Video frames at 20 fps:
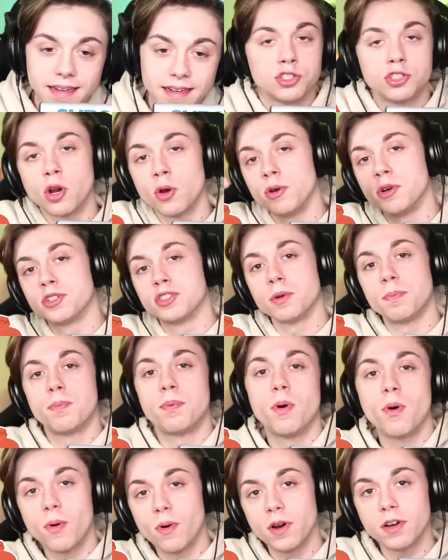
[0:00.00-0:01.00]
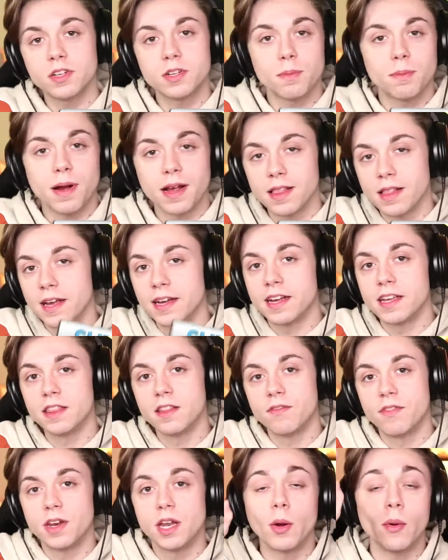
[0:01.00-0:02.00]
show your support by liking
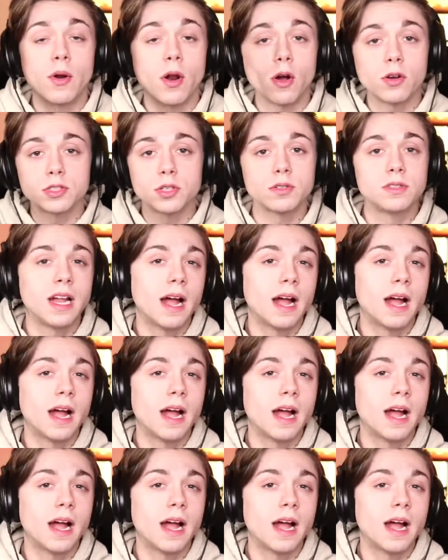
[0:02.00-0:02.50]
the video and also